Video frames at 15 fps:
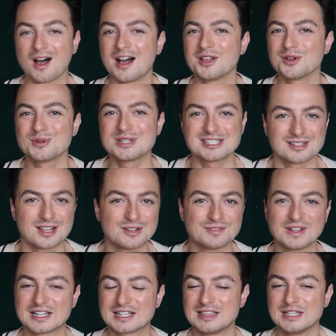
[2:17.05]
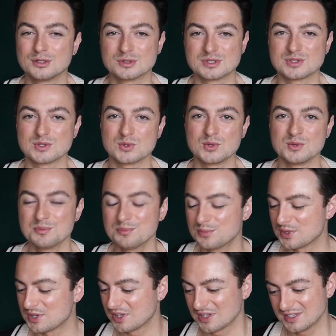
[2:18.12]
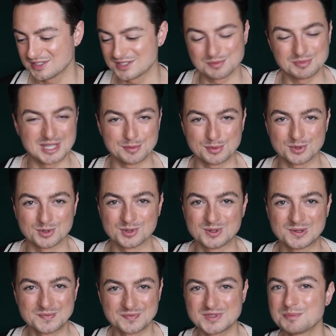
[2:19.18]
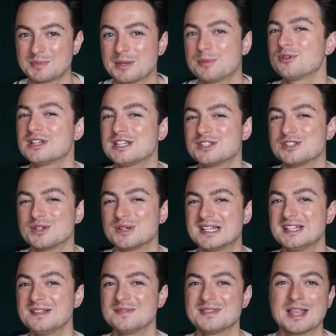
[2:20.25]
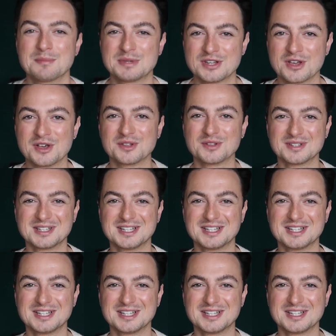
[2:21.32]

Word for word: I always love like a little zoom, but do people do people really do it? Let me know.